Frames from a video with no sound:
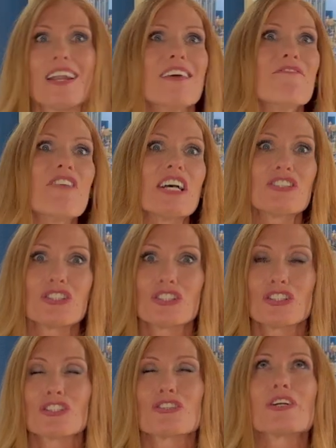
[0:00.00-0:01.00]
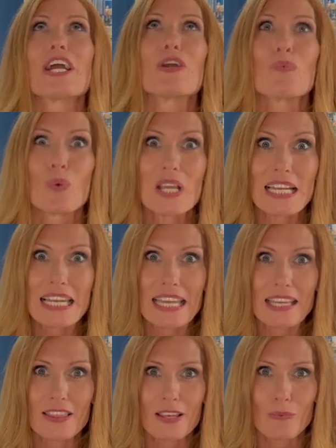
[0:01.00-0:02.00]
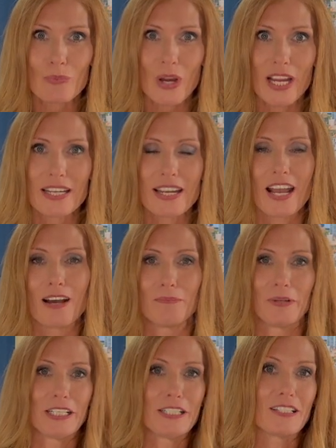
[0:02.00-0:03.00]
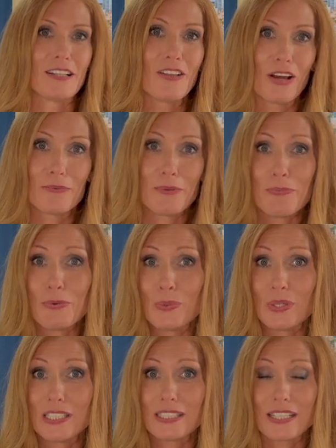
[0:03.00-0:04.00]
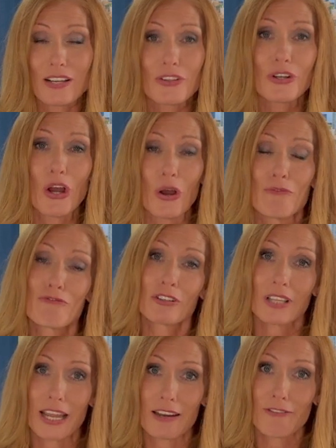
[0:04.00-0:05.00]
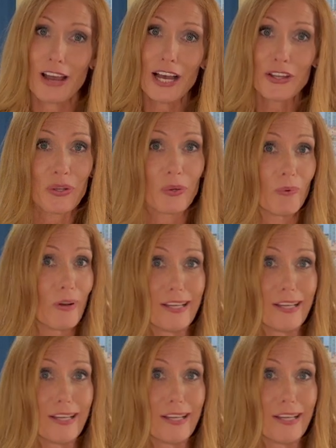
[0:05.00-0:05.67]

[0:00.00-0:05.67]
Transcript: and investors are great. We need them right now because a lot of people want to sell their home for land value,